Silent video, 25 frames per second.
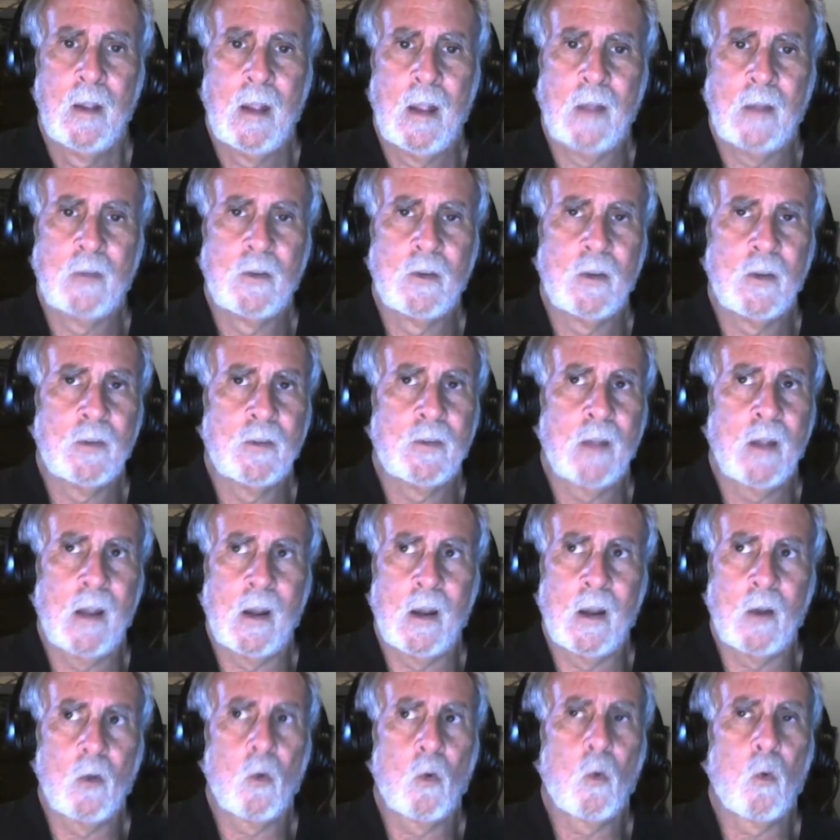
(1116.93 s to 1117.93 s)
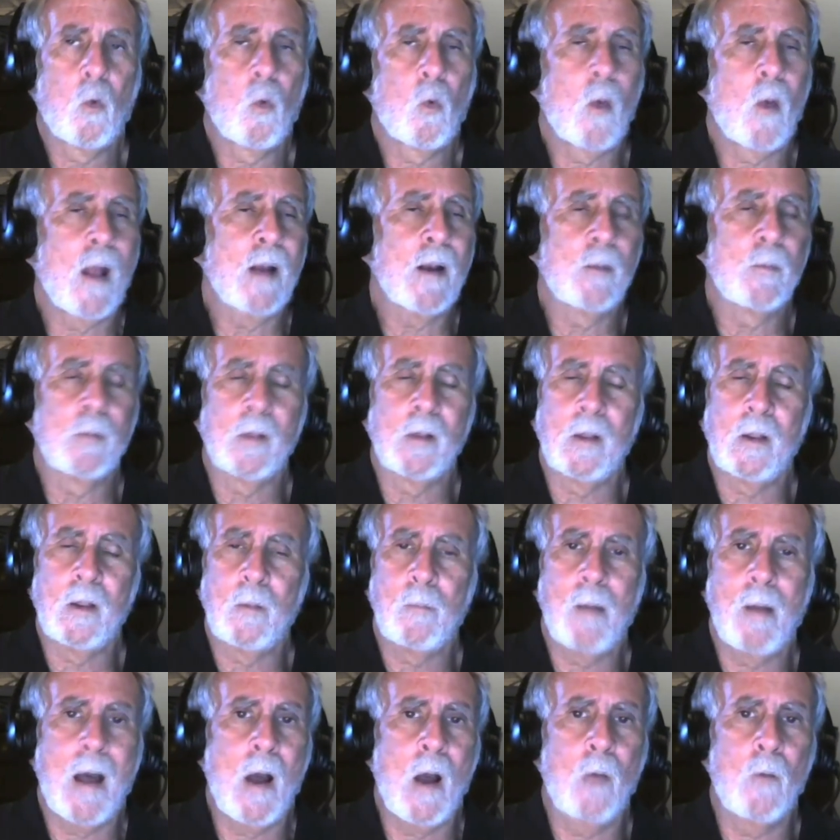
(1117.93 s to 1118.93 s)
It's just an incredibly
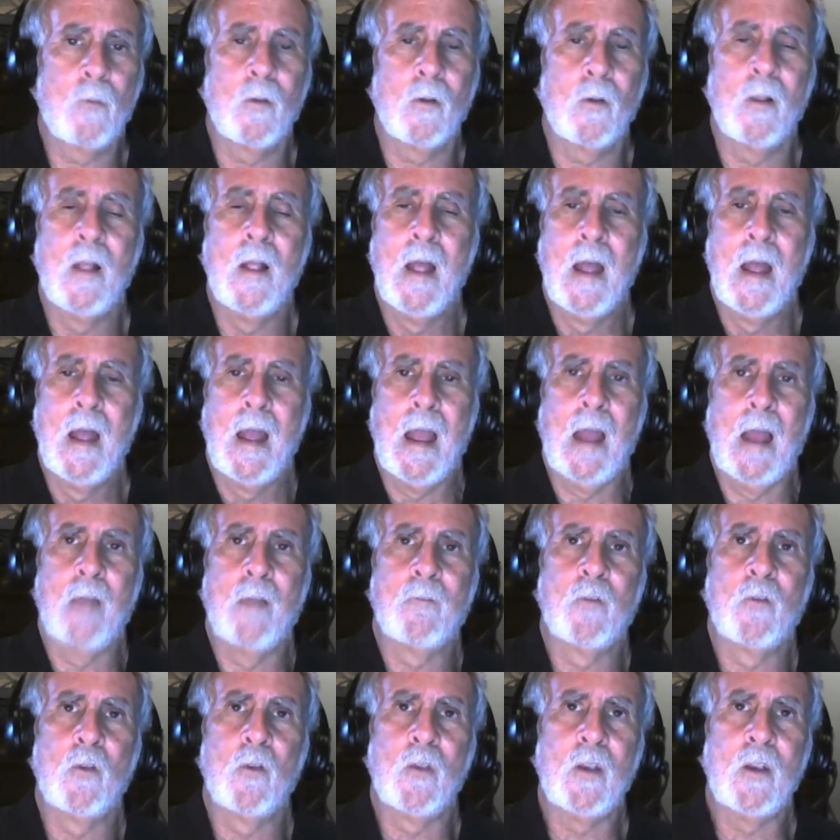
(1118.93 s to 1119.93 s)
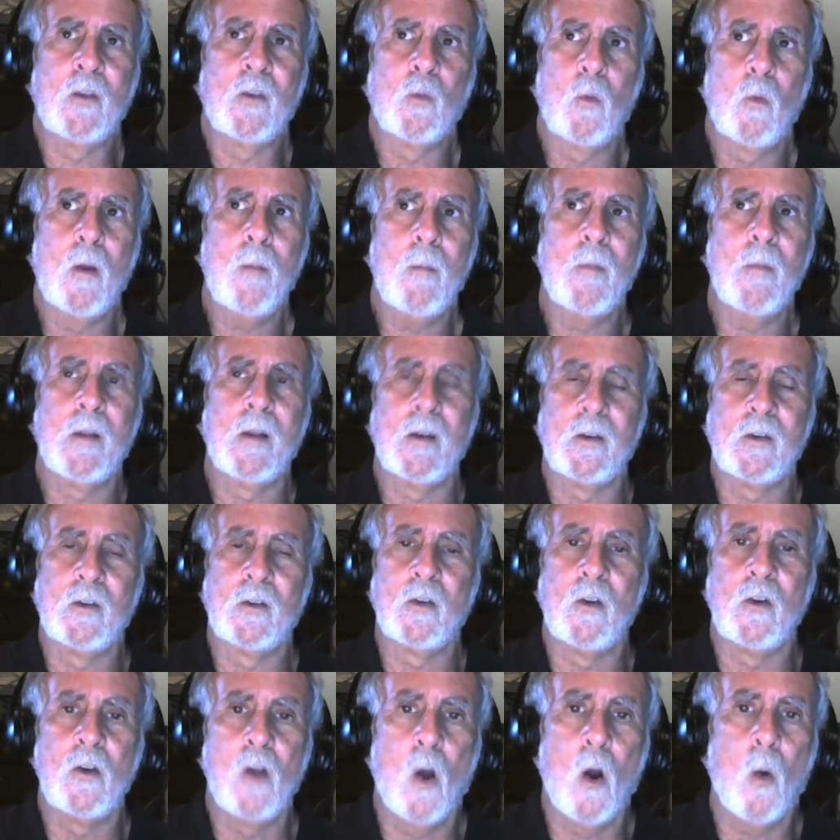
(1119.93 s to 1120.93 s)
powerful. And for these women
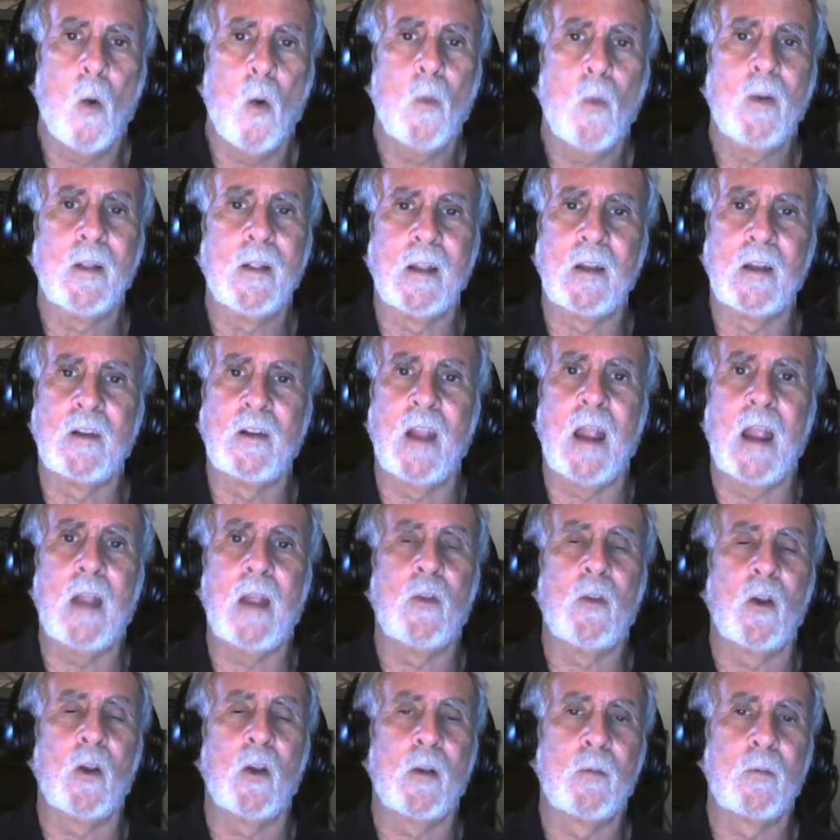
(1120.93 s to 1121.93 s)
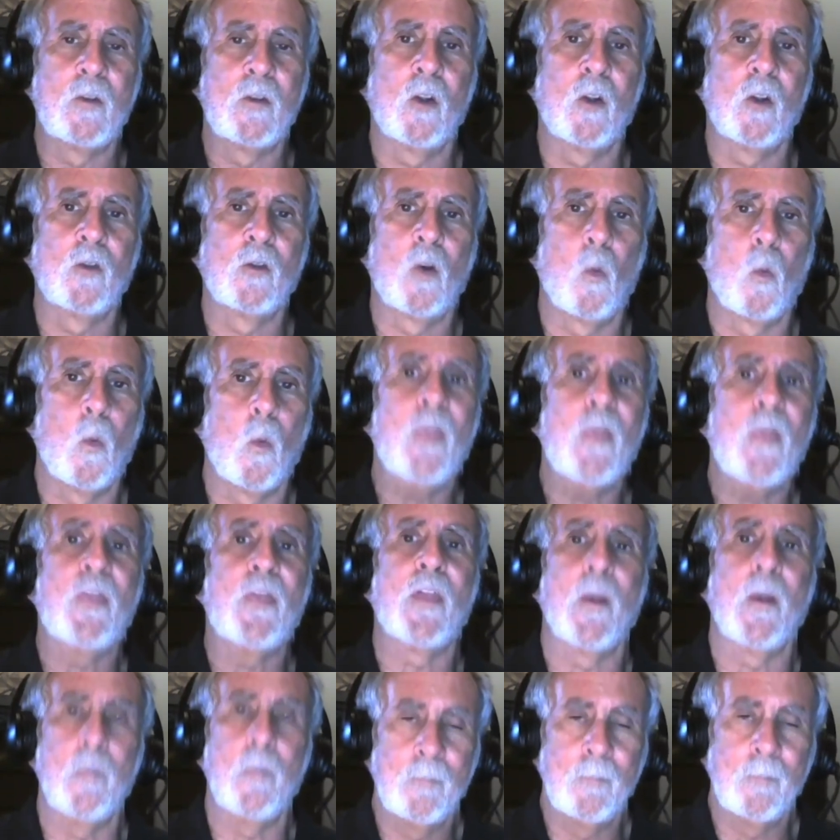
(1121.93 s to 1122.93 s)
to knowingly take their children with
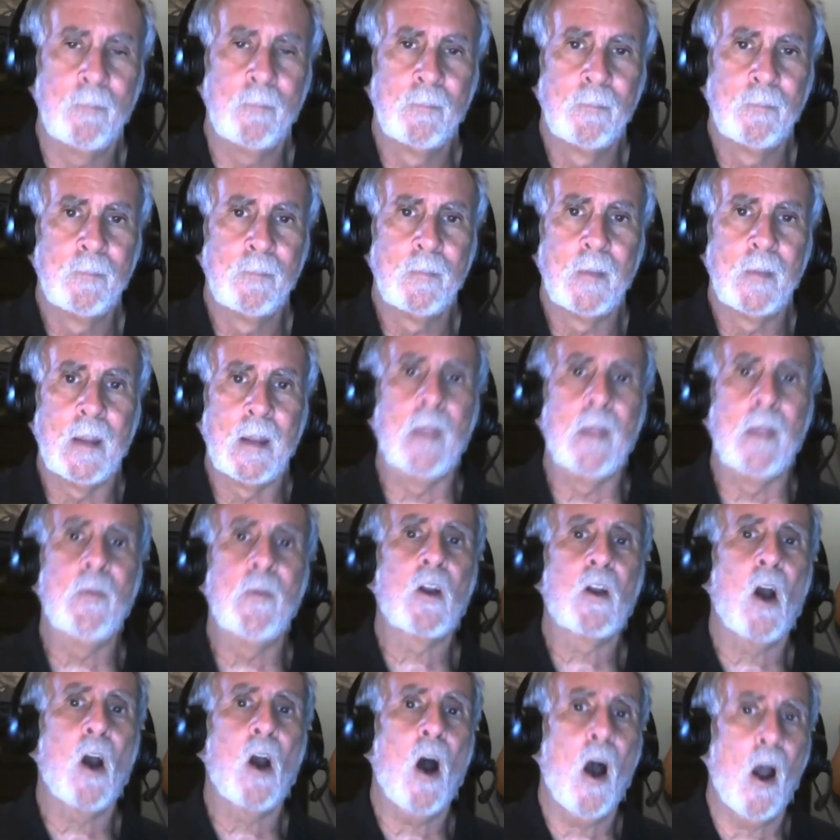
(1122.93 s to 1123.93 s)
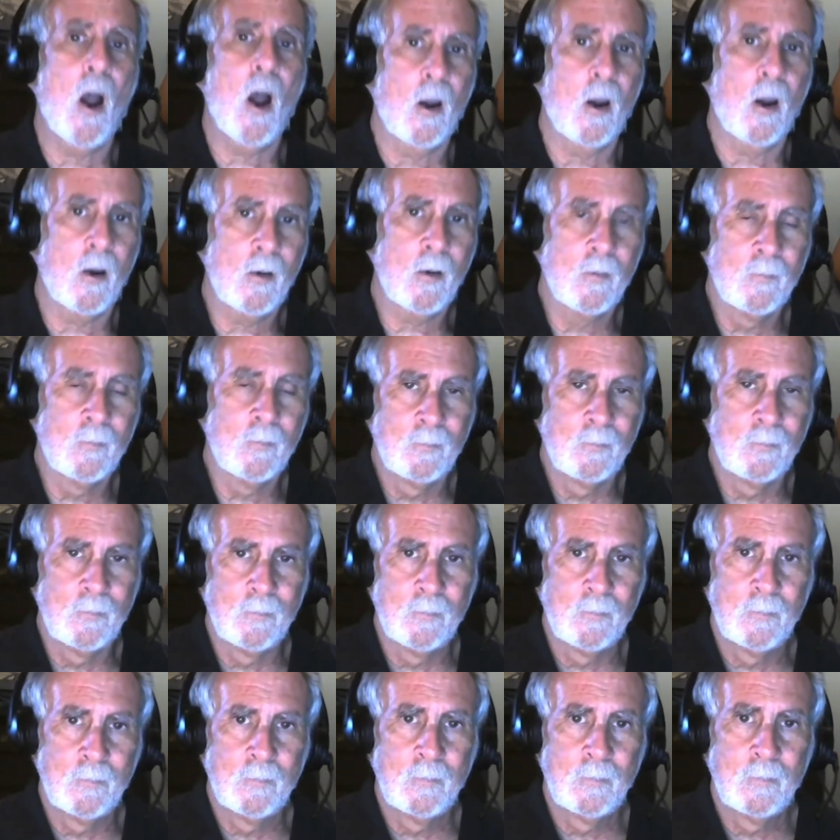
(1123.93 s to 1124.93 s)
them in the car
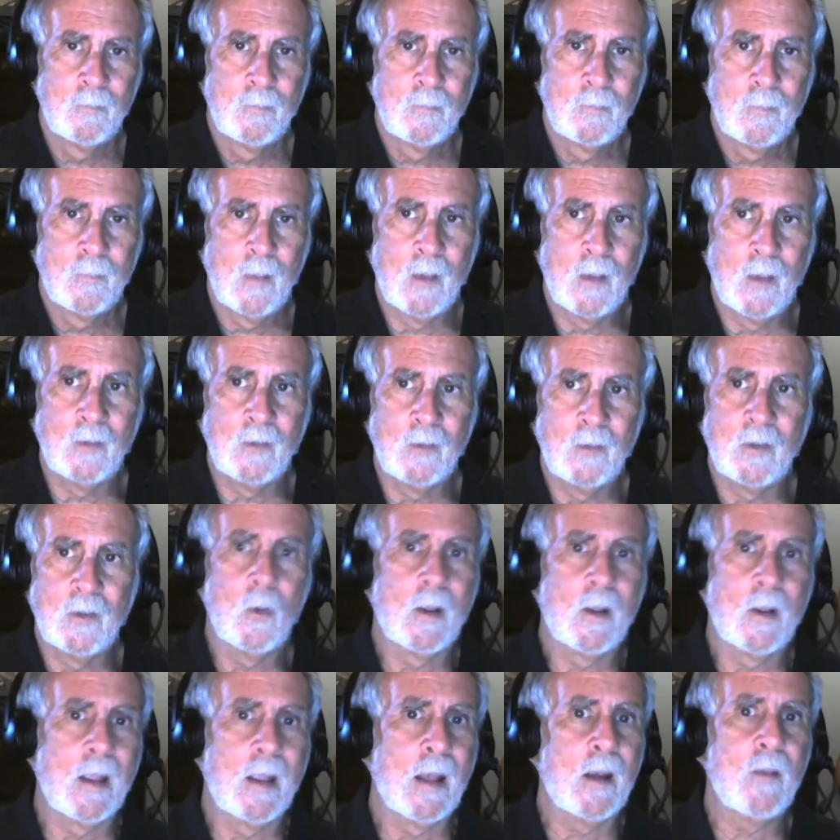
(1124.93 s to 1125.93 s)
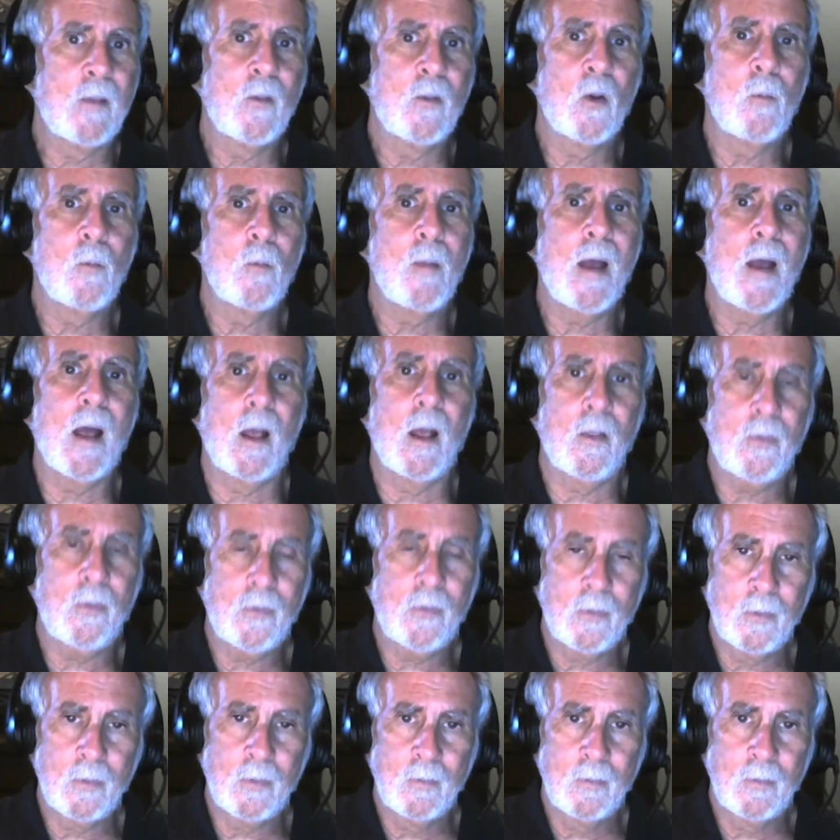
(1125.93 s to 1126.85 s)
as they were getting their meth,